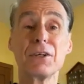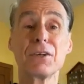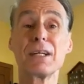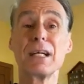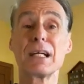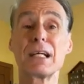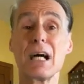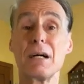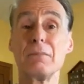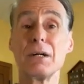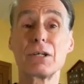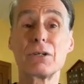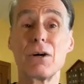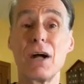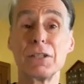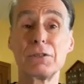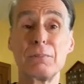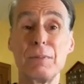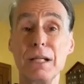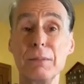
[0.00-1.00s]
You're going to come
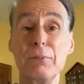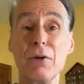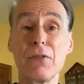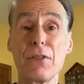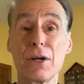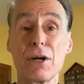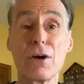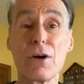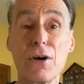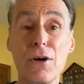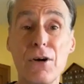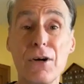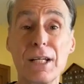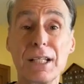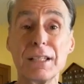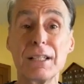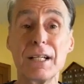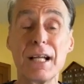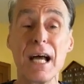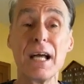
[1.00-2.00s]
across people that are
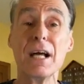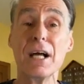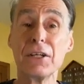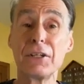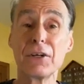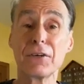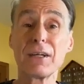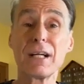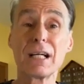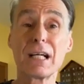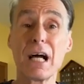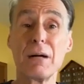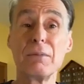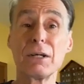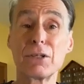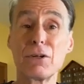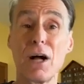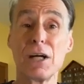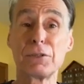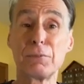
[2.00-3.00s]
hurting today. You're going to
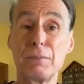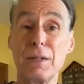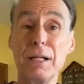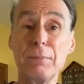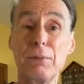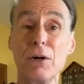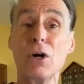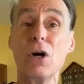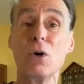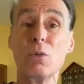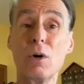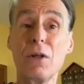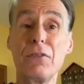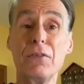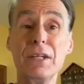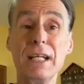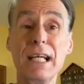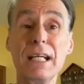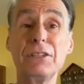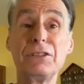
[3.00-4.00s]
come across people
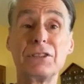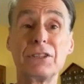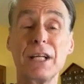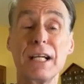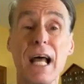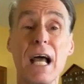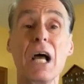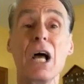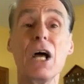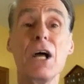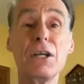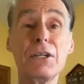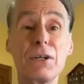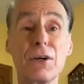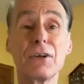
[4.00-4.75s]
with needs today.